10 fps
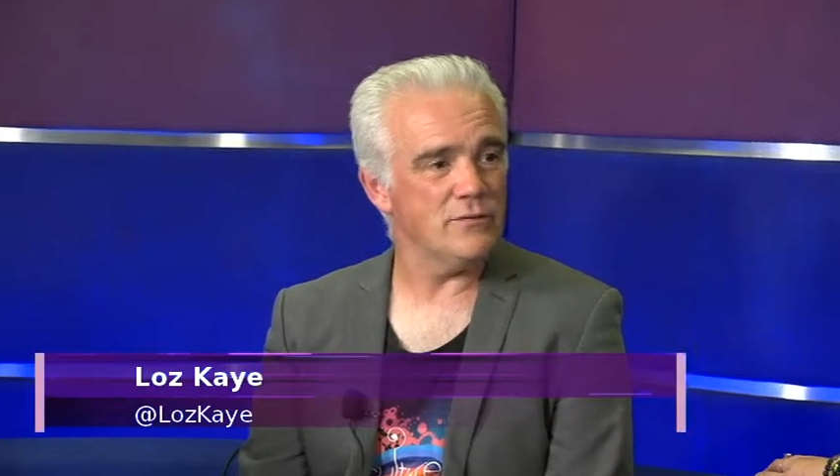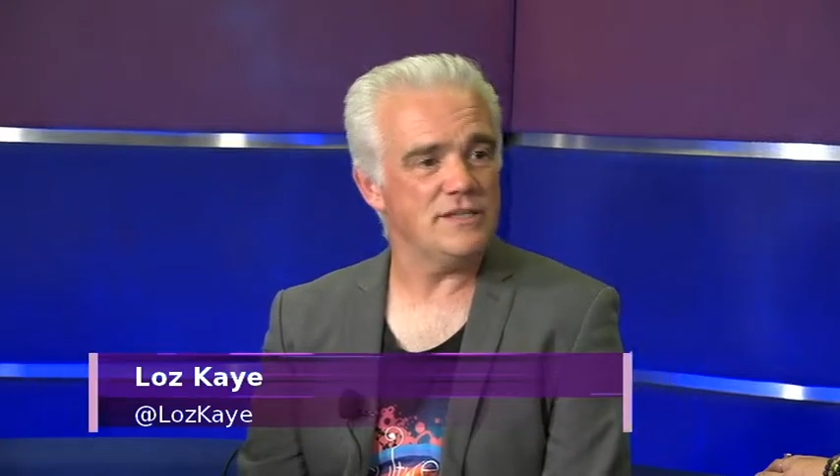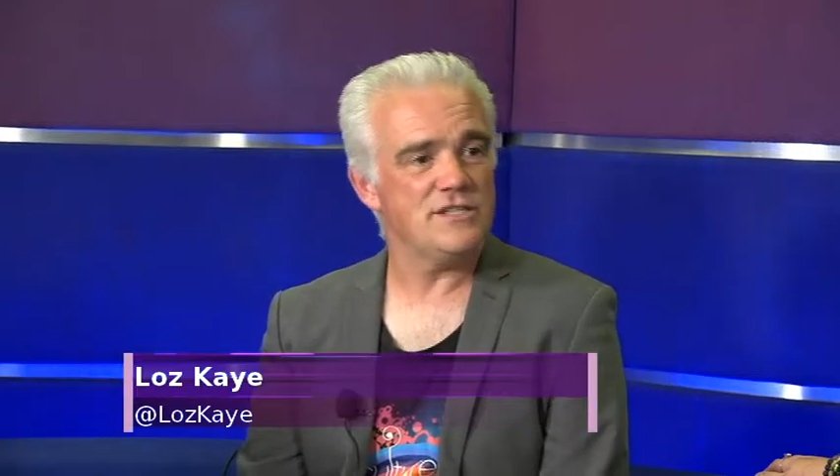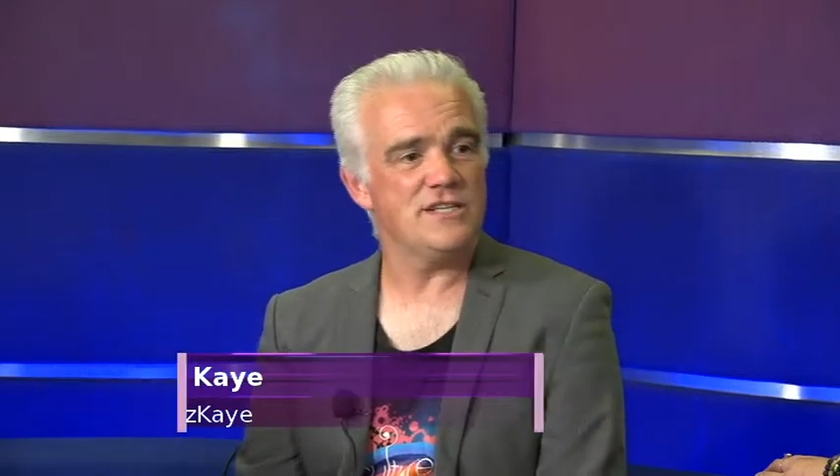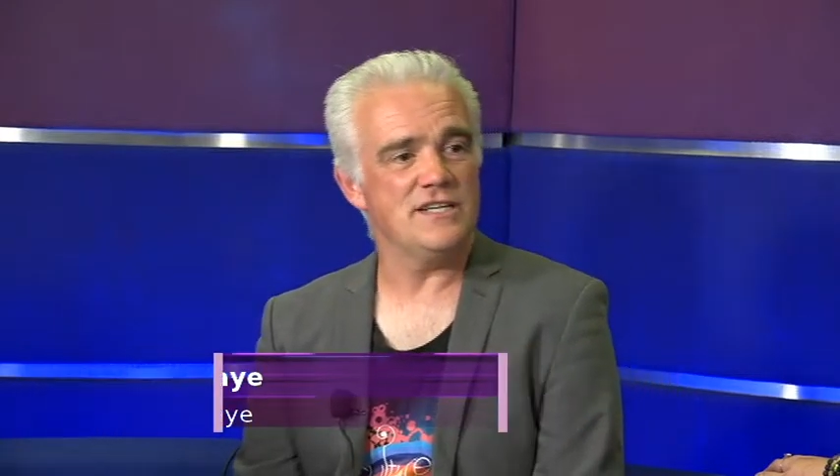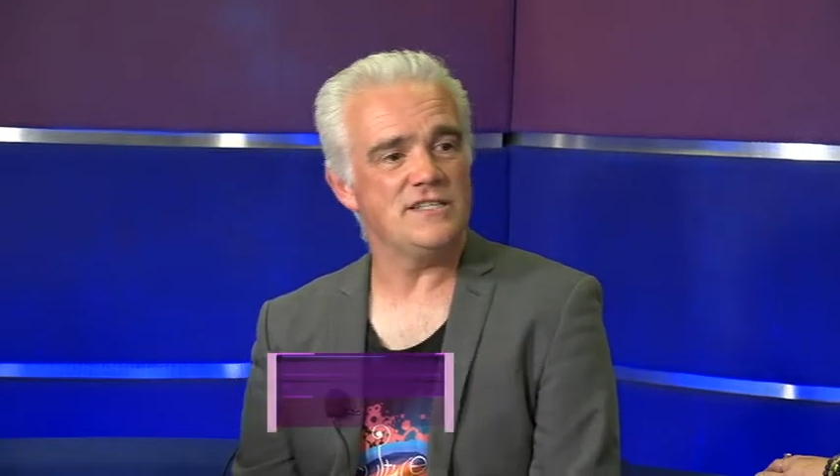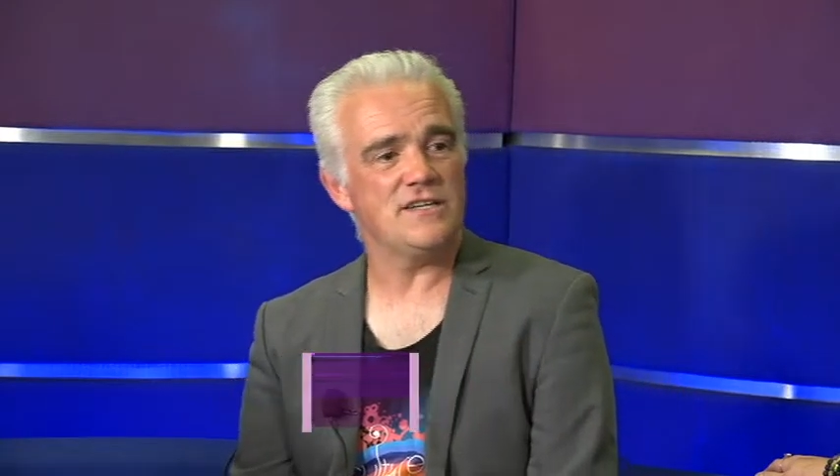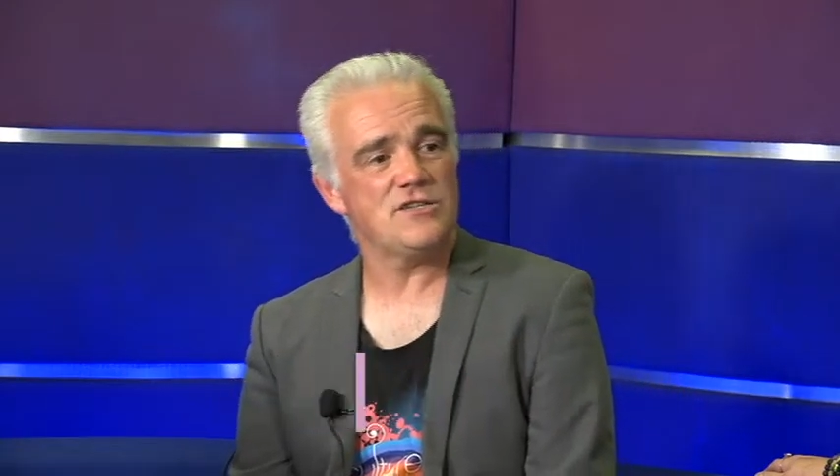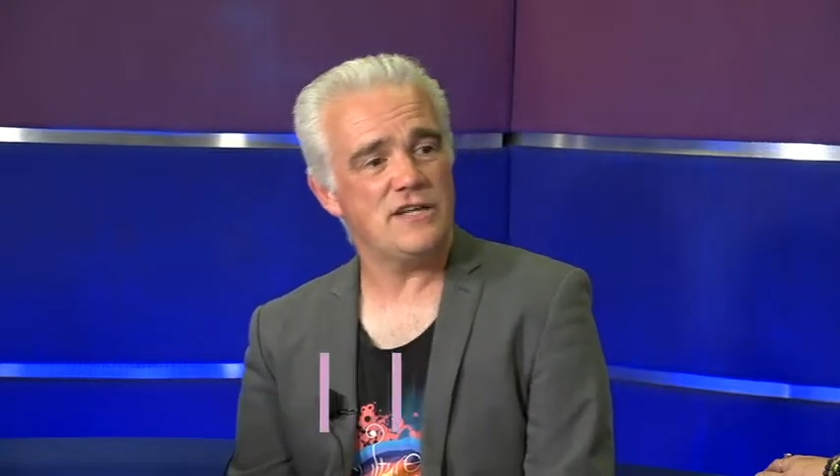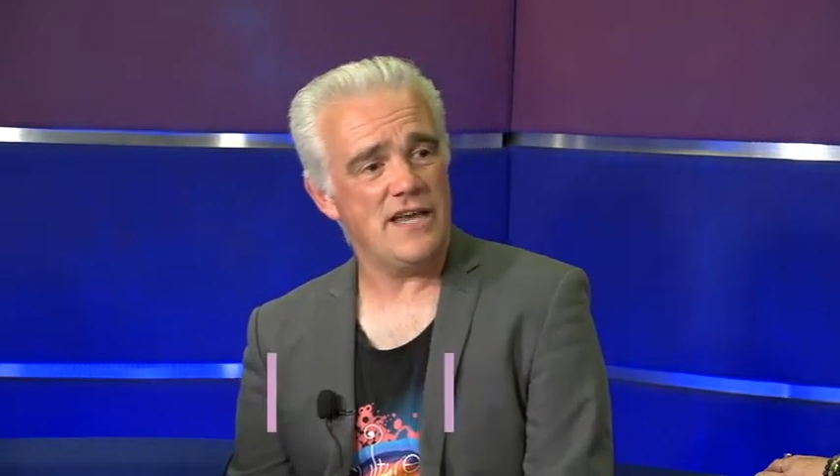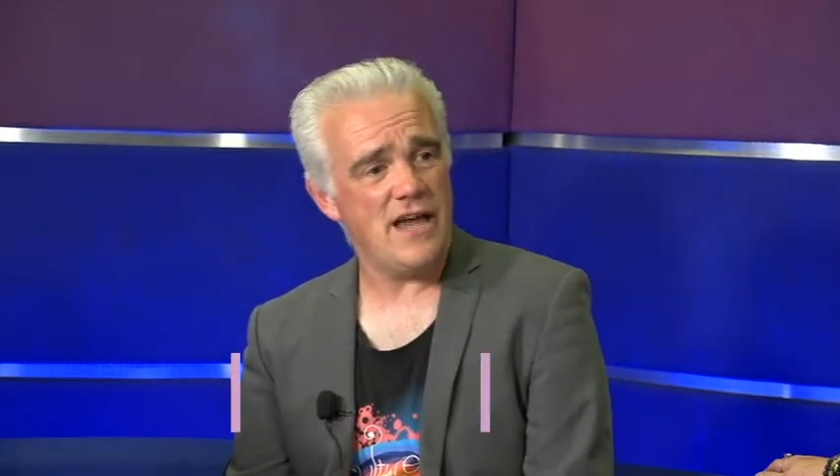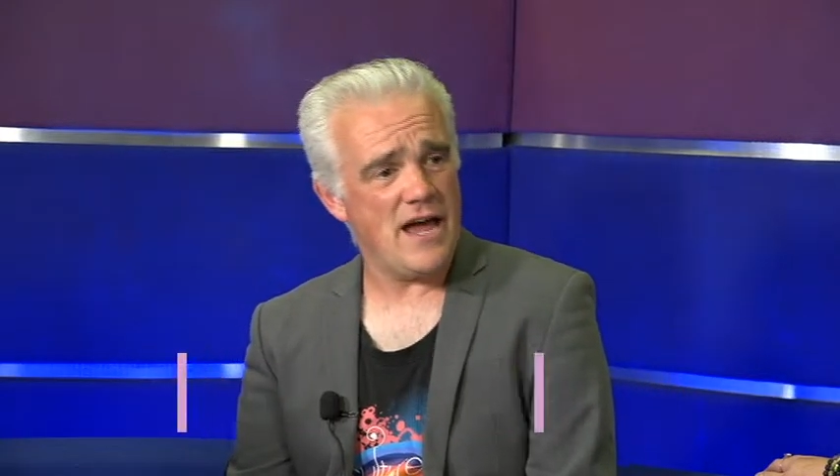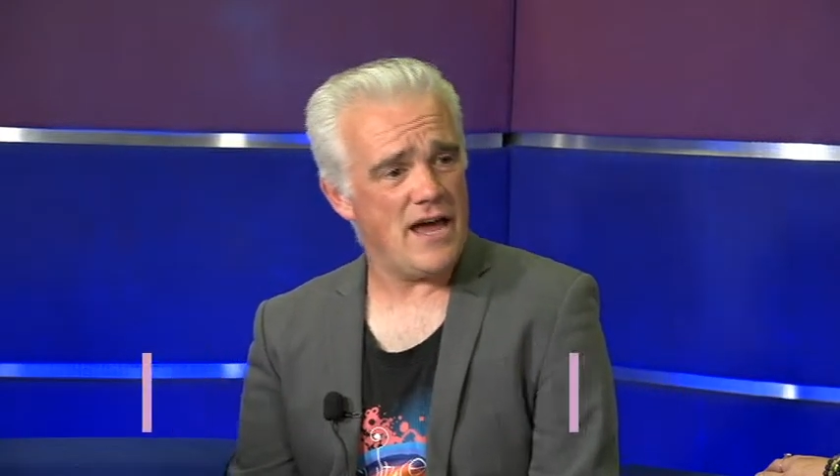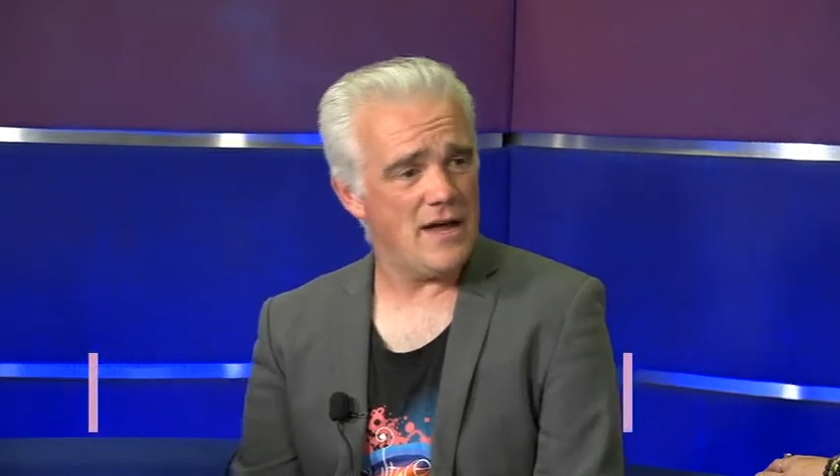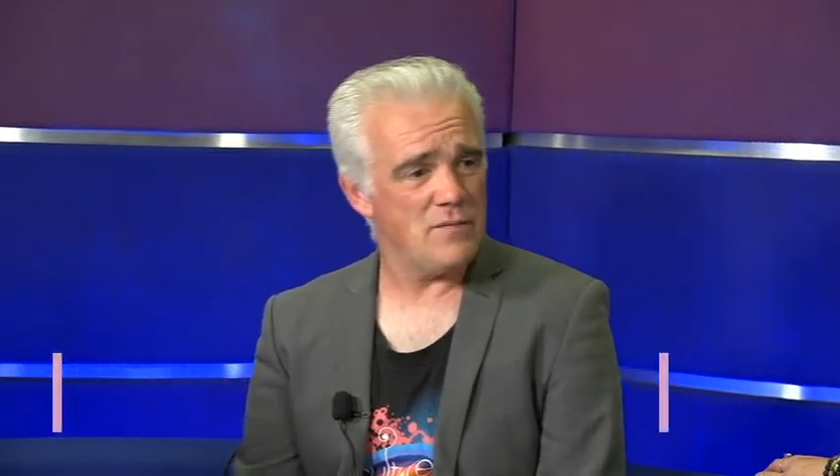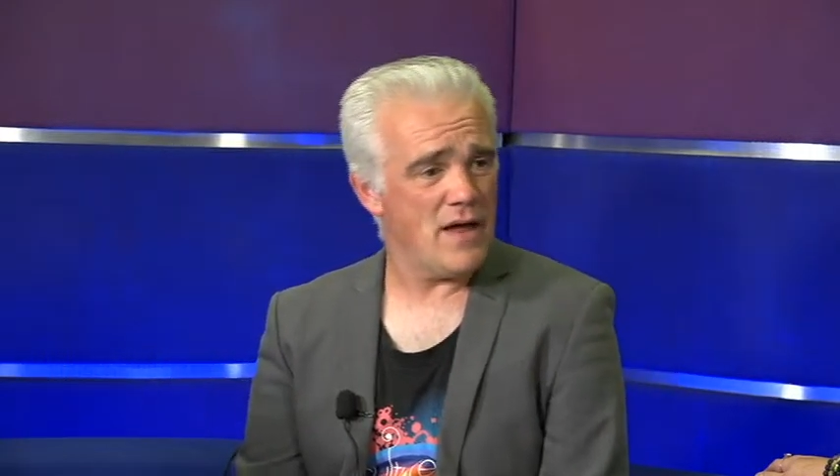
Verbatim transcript: which is actually an,